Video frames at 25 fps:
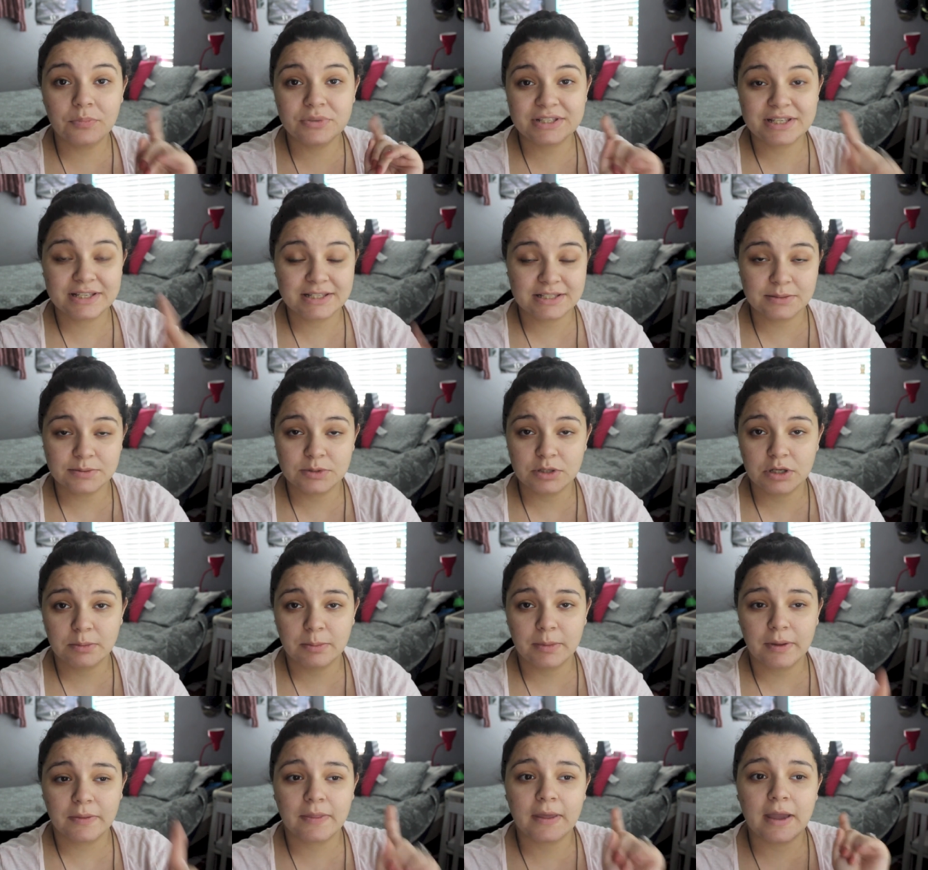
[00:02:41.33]
since I'm
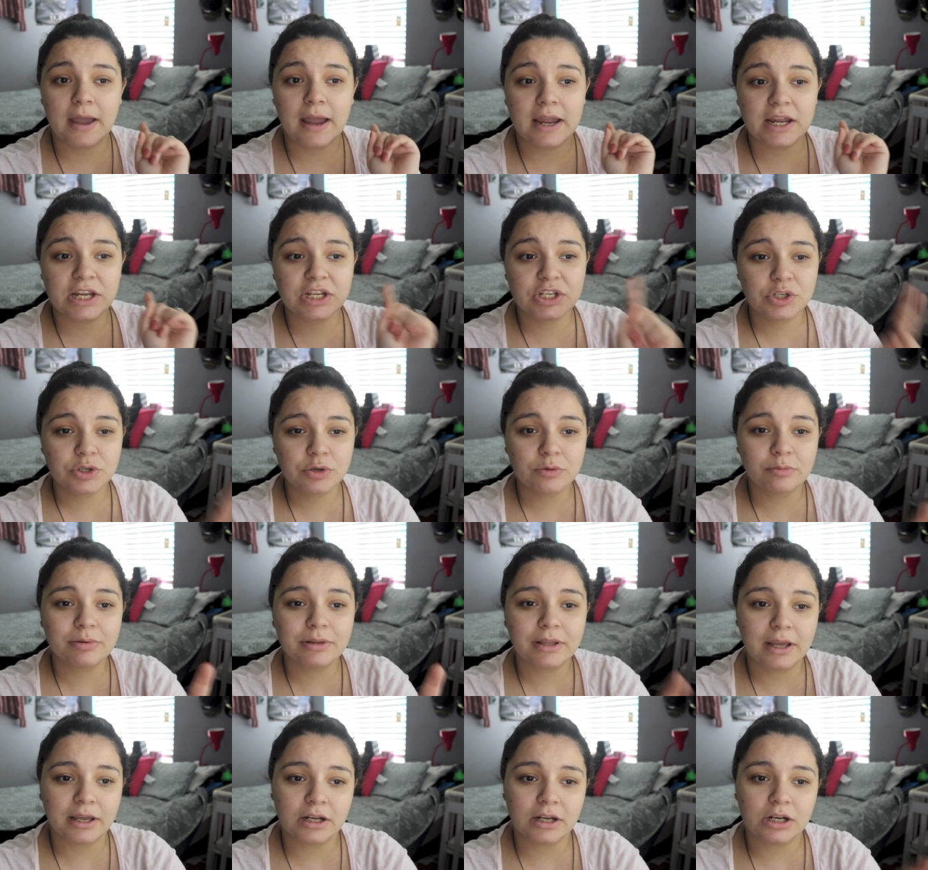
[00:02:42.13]
talking about that, I do
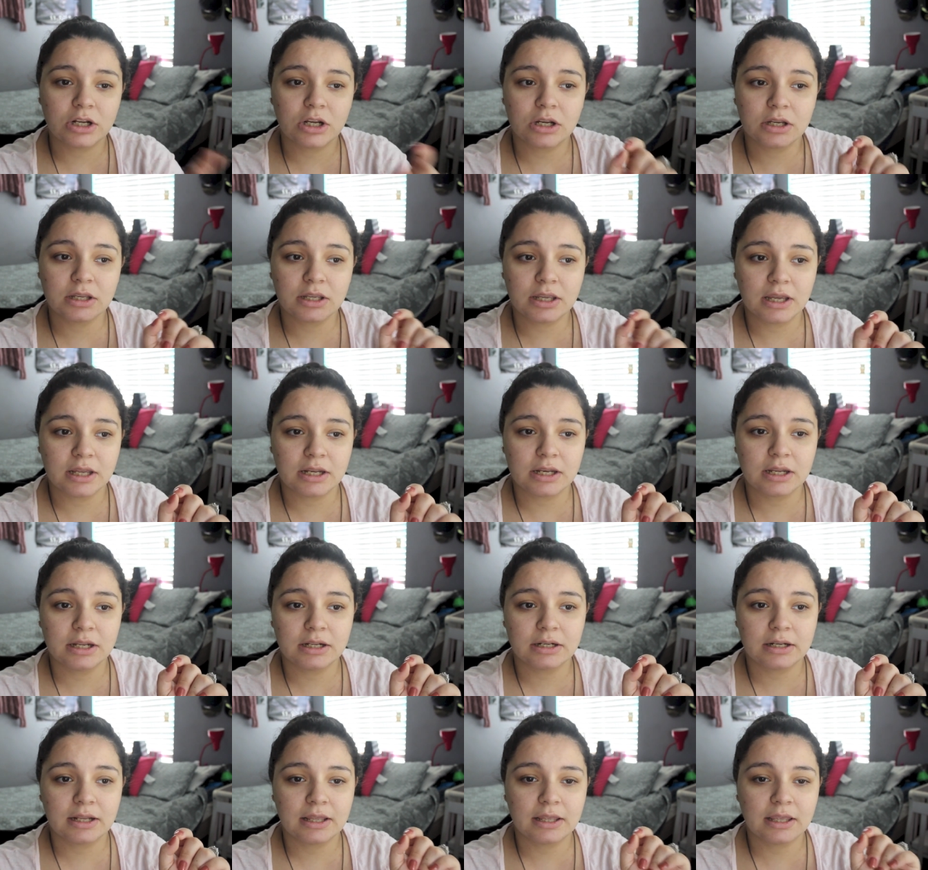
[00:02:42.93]
plan on
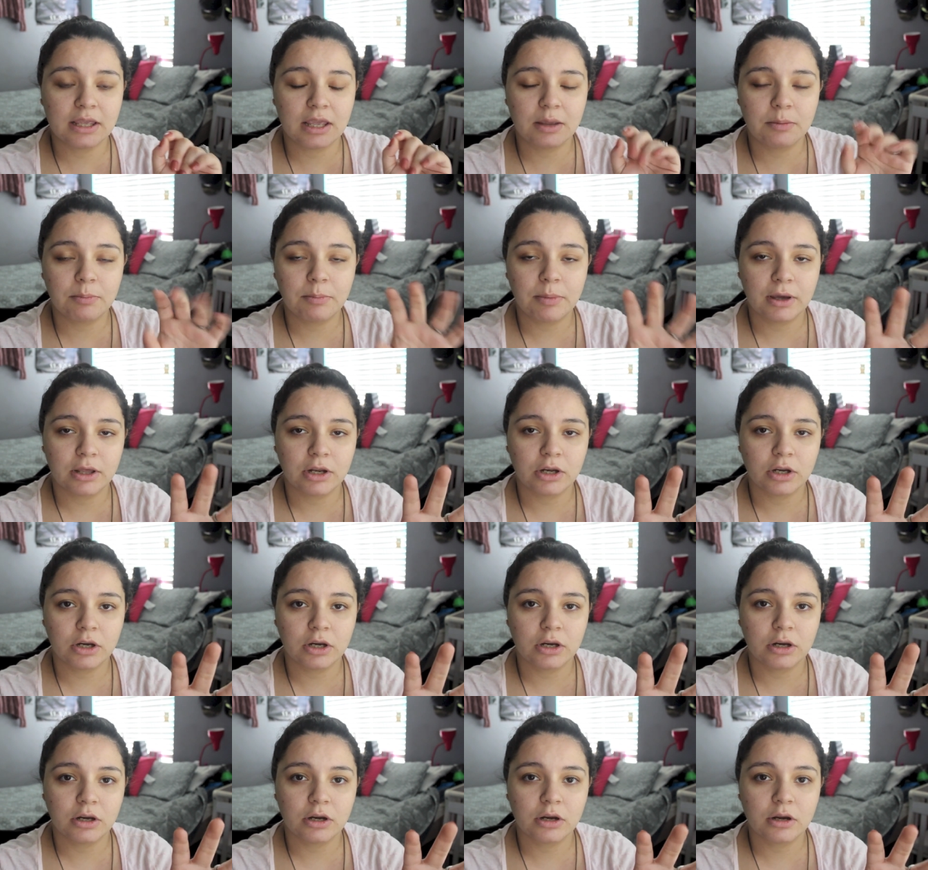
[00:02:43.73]
getting like a
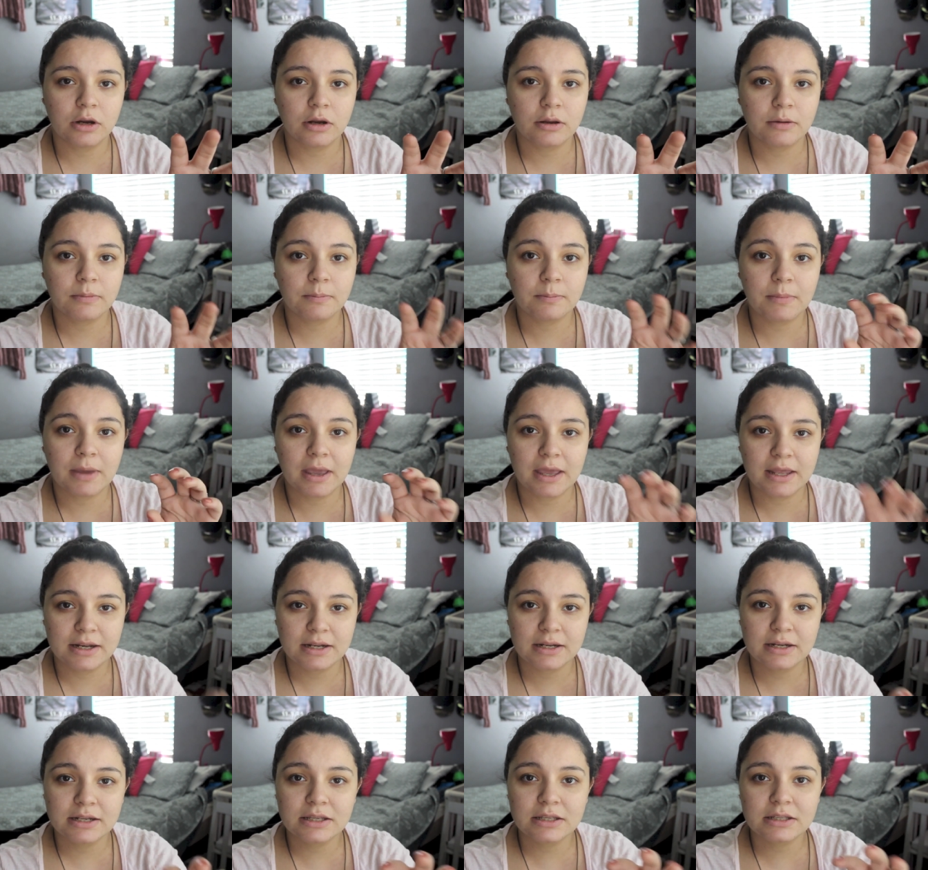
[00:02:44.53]
better
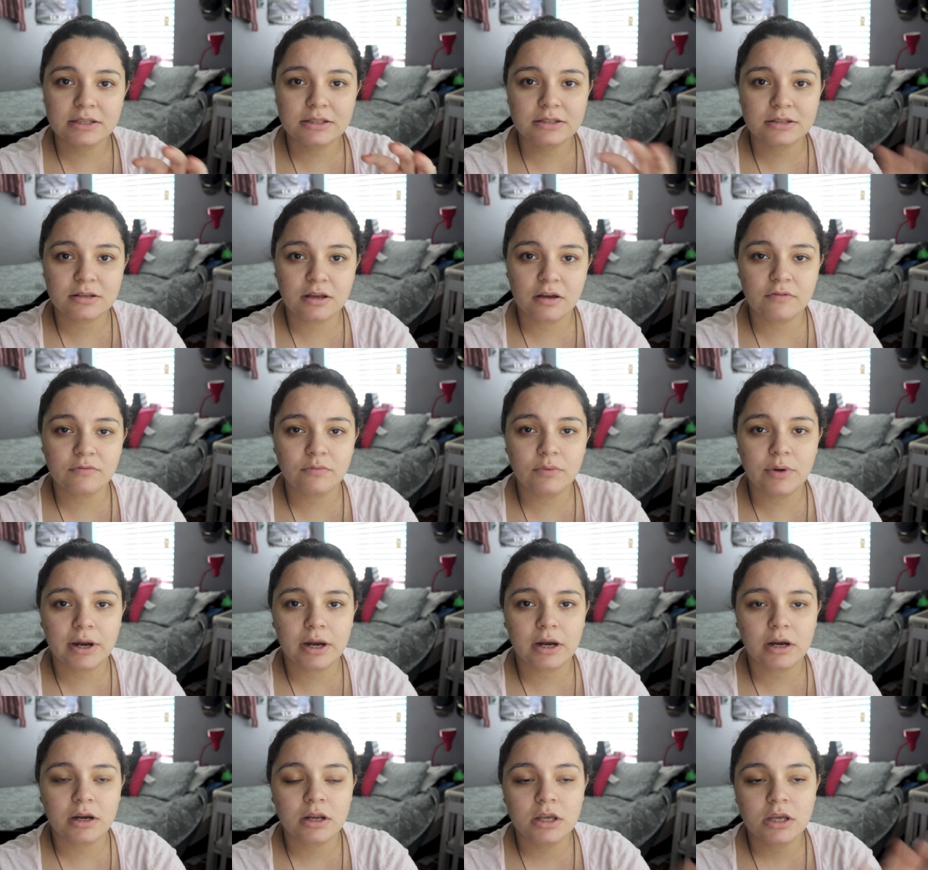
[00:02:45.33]
editing
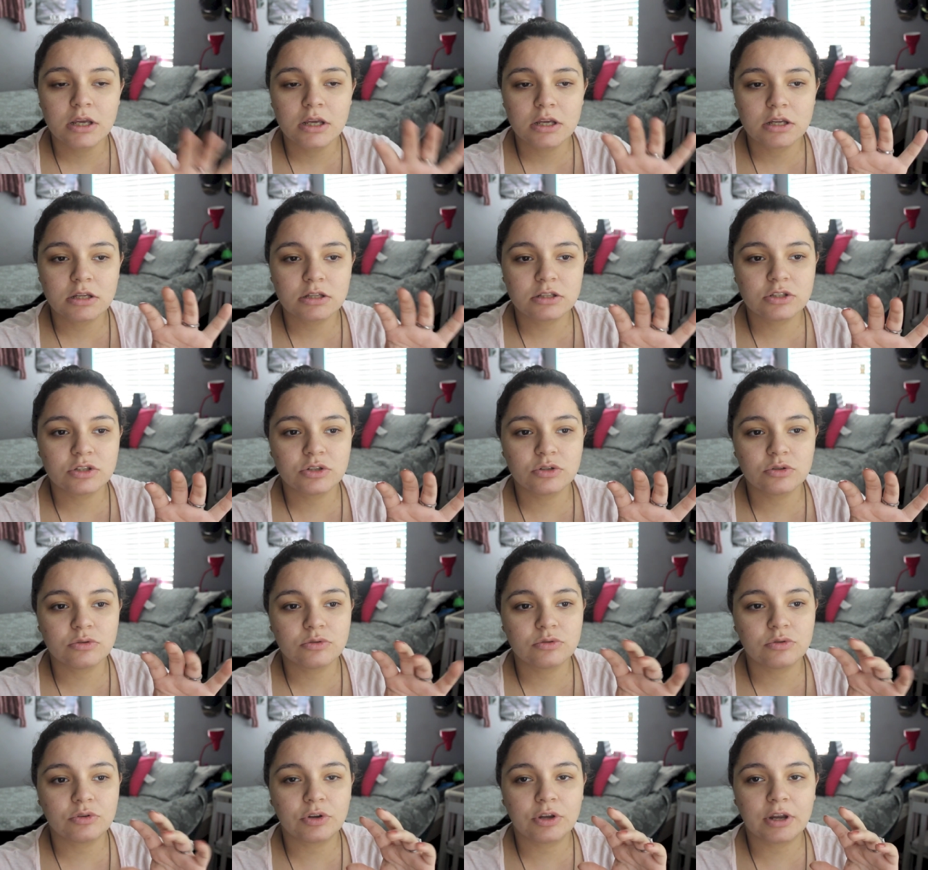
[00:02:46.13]
software
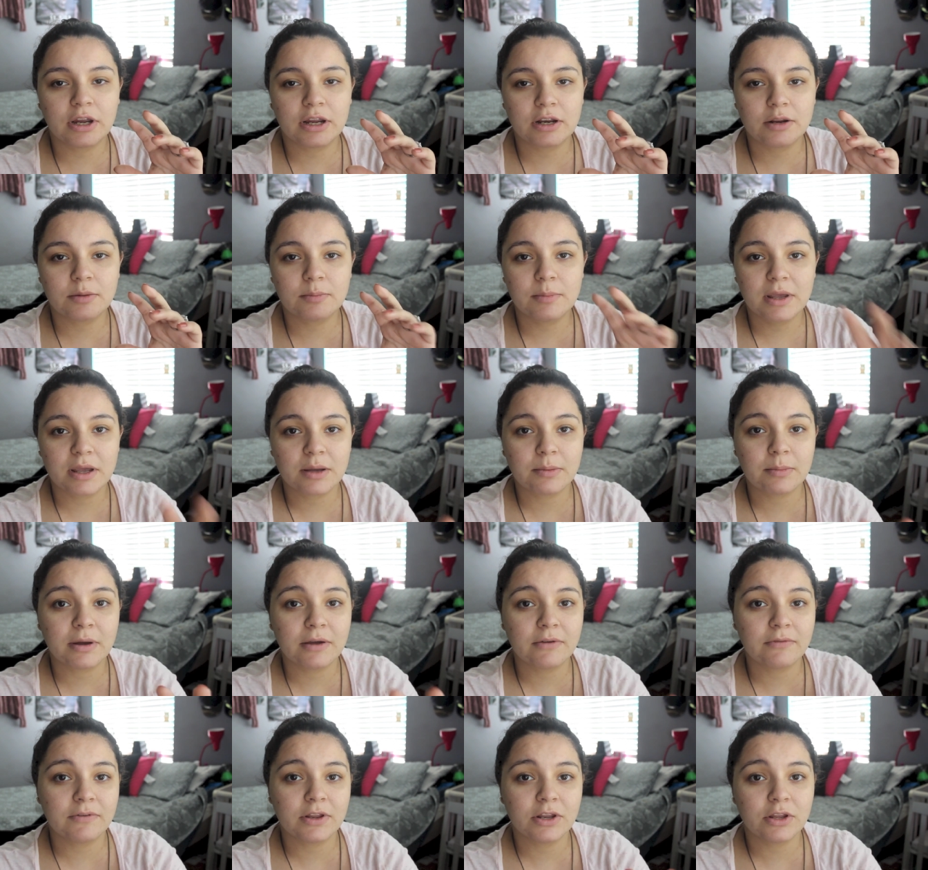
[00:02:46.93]
to kind of make
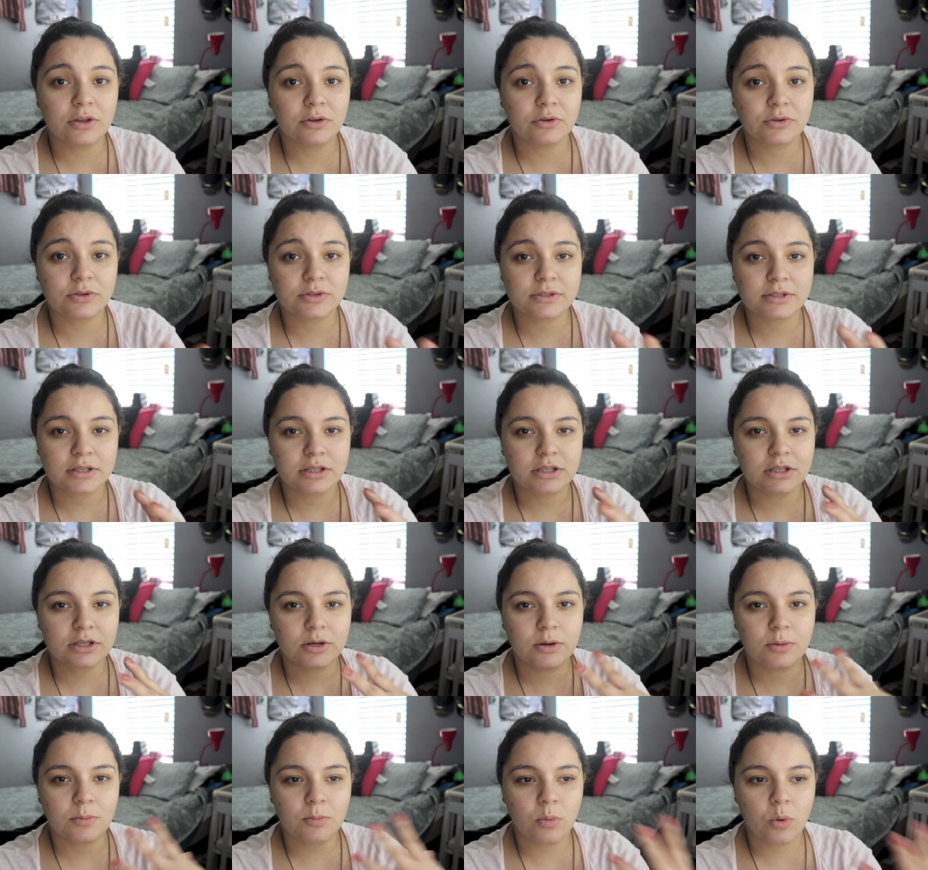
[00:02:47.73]
my videos a
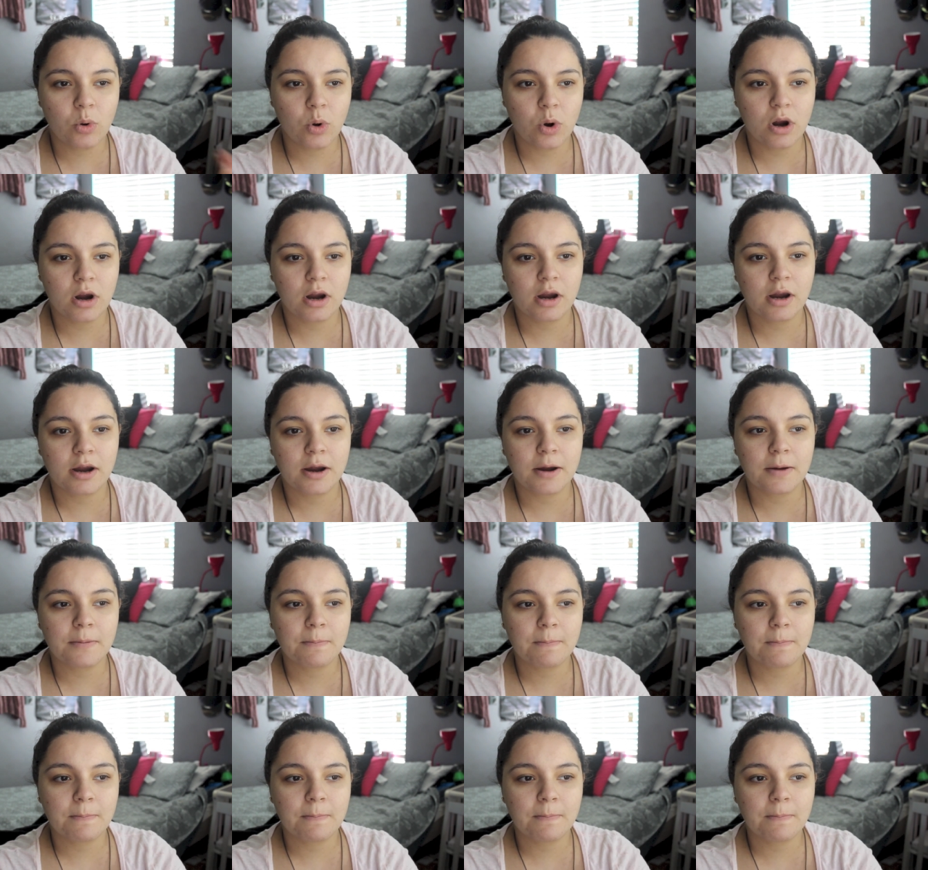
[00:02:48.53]
little more